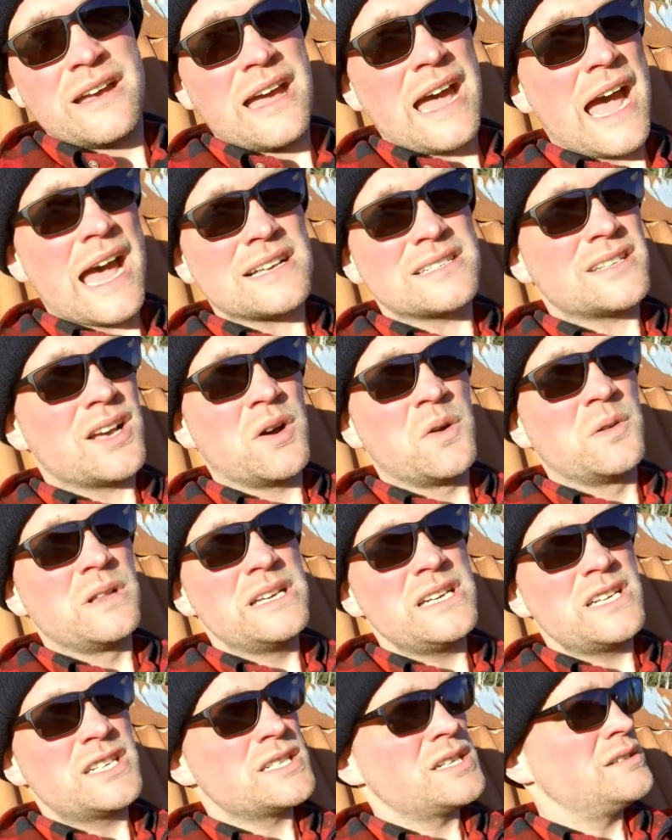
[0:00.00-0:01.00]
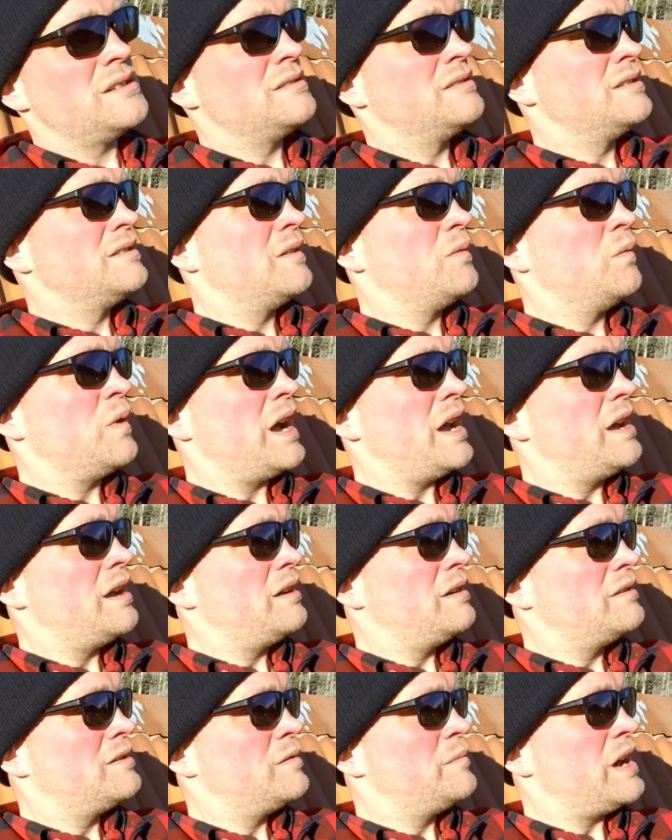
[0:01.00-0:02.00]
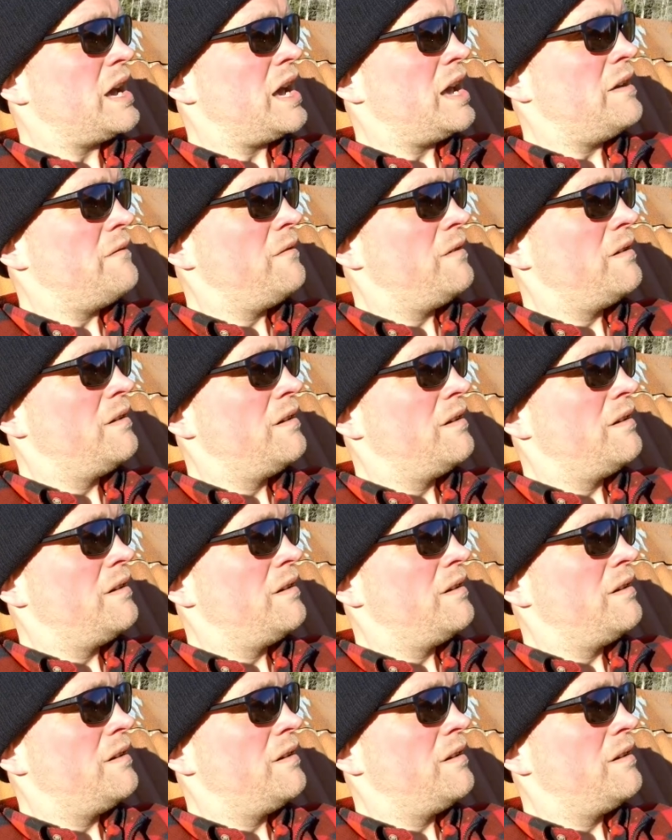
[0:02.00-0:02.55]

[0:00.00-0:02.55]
assholish way to behave.